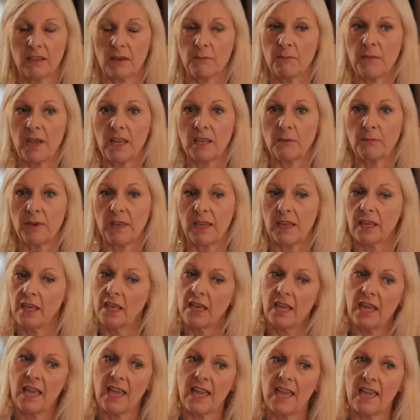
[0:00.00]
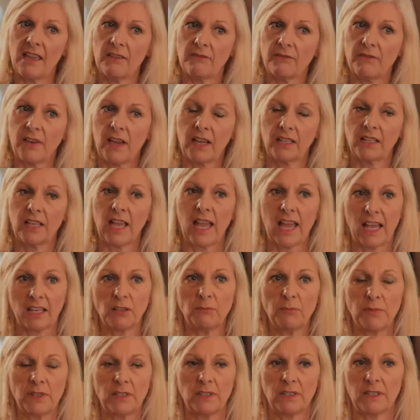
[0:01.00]
Maybe if Hannah
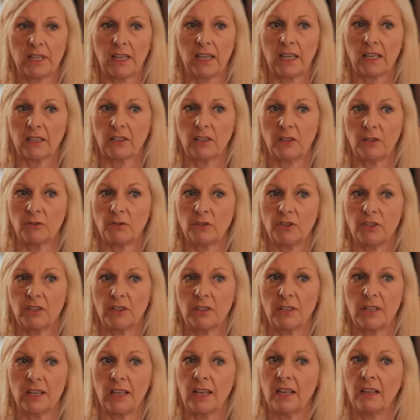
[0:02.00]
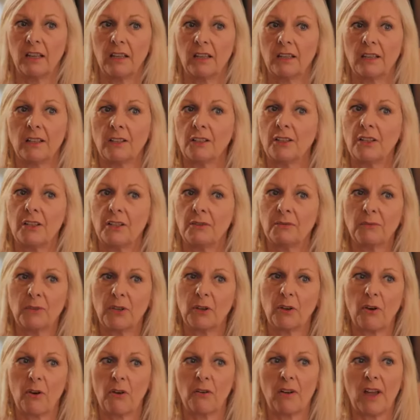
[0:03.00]
had been diagnosed earlier, you
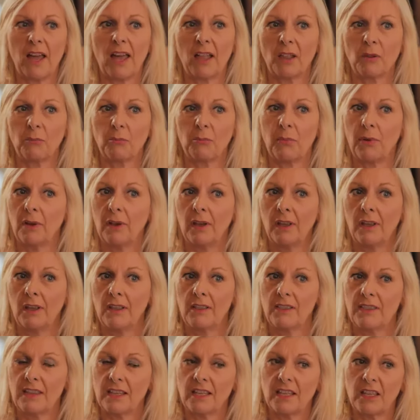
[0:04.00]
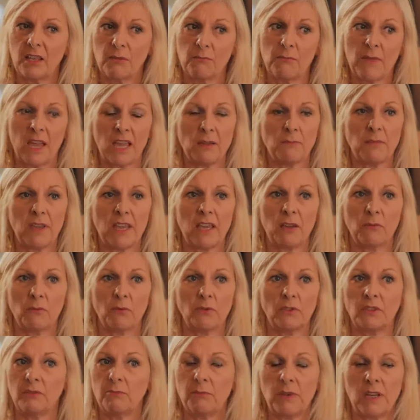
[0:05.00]
can't help thinking maybe it
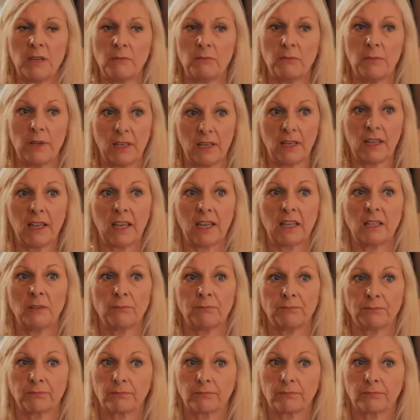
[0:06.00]
would have been benign.